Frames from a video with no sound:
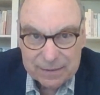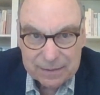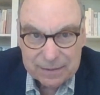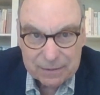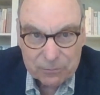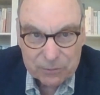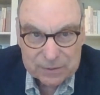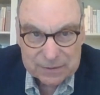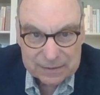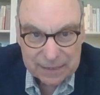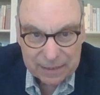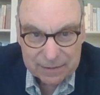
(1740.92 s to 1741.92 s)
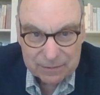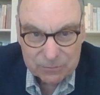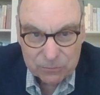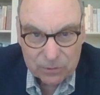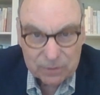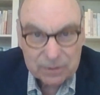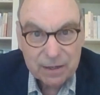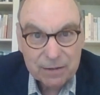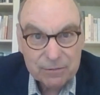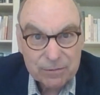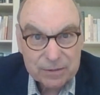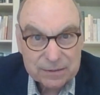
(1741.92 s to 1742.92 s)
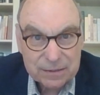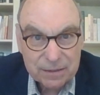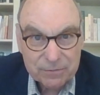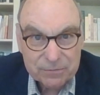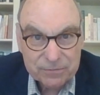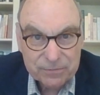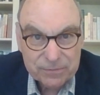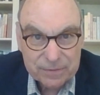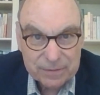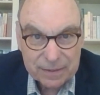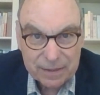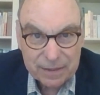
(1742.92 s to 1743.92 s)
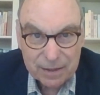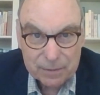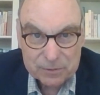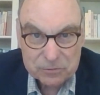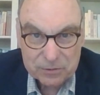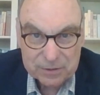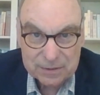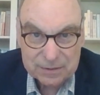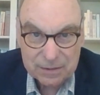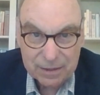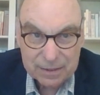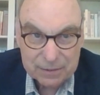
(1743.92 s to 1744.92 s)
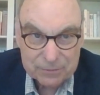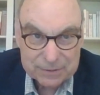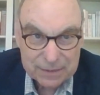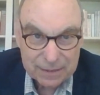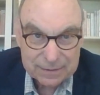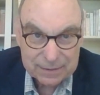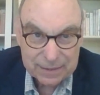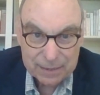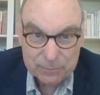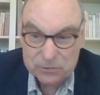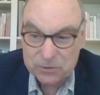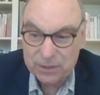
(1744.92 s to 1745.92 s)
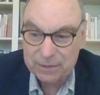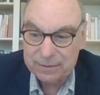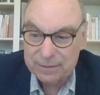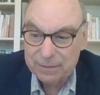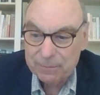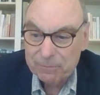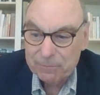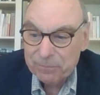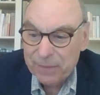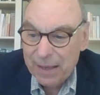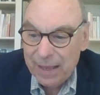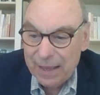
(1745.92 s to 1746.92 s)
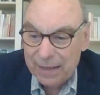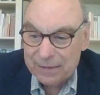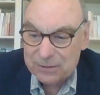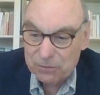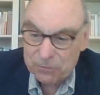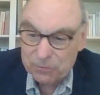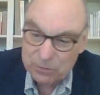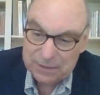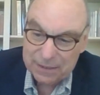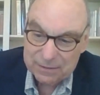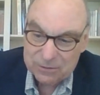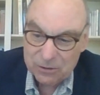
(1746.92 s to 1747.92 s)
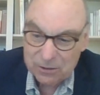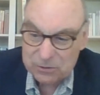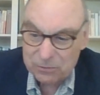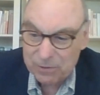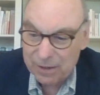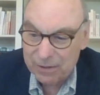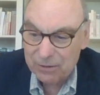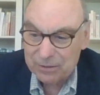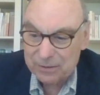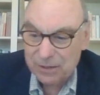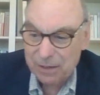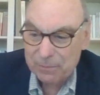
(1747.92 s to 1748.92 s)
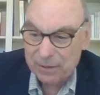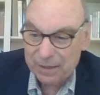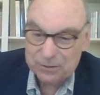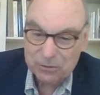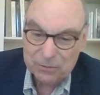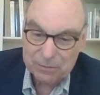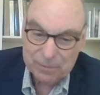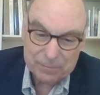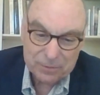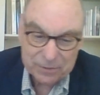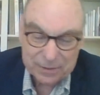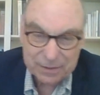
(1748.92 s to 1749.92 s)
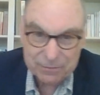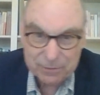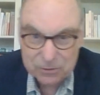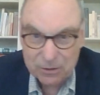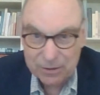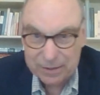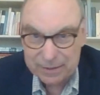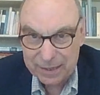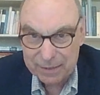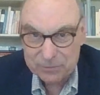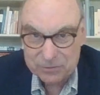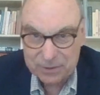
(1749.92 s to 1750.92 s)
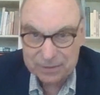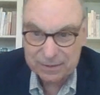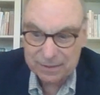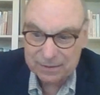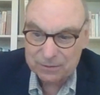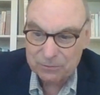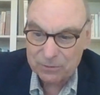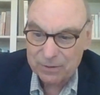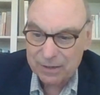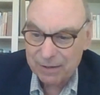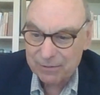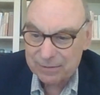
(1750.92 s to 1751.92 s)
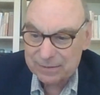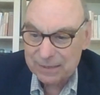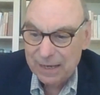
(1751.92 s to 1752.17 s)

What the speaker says: there was the Second World Congress of the Econometric Society. It was held in Cambridge, England. And so, of course, I talked to Ron all the time, and I told him I'm going to give a talk in Cambridge, England at the World Congress.